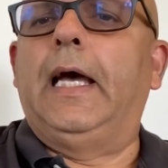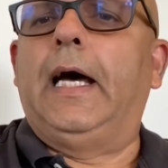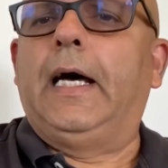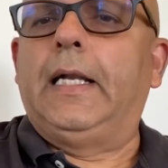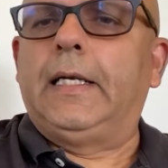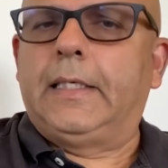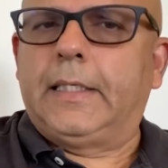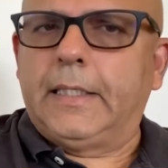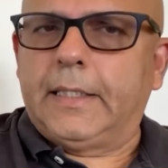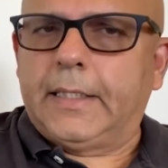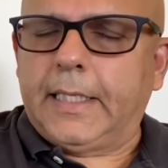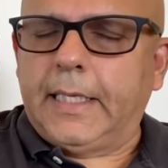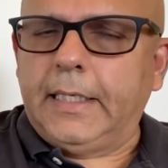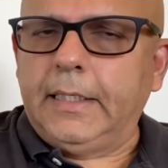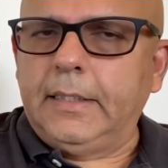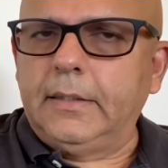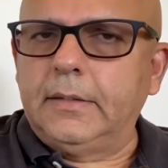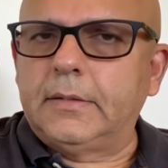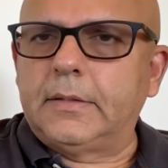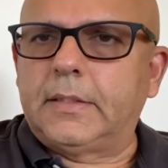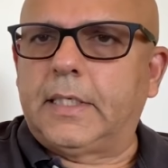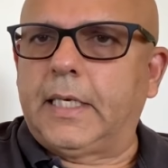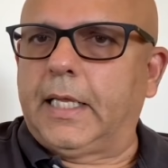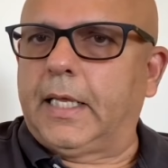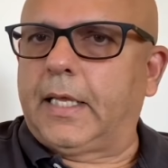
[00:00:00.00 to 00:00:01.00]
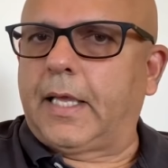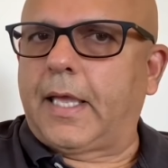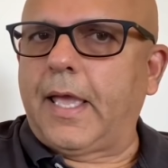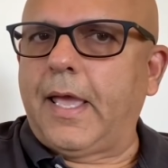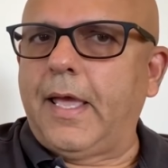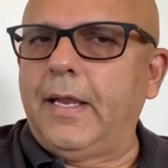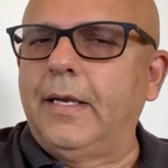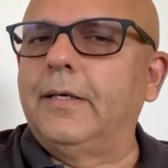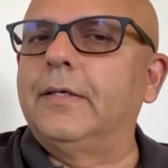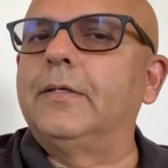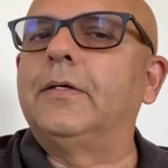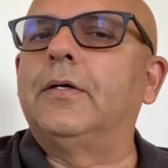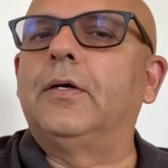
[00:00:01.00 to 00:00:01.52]
Until then, take
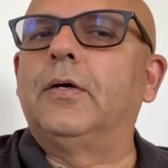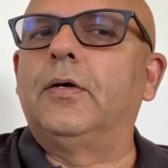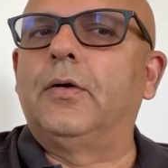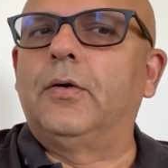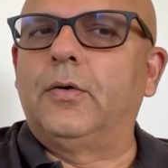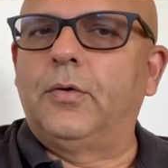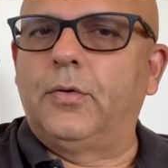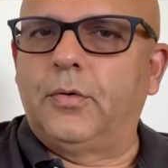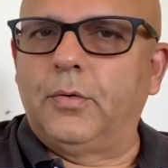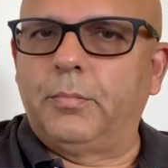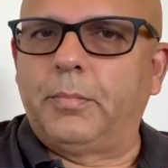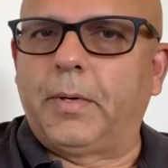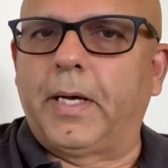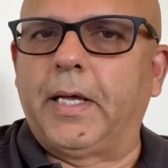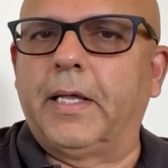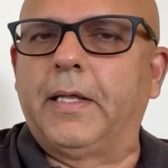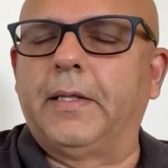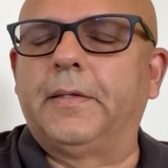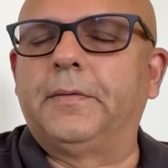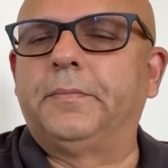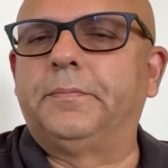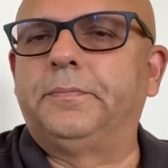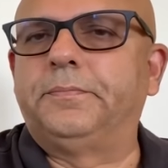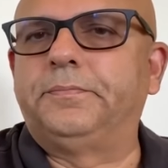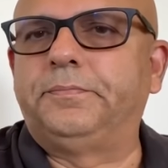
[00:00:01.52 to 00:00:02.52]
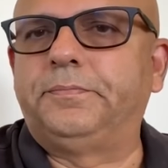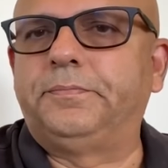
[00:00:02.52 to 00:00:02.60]
care. Goodbye.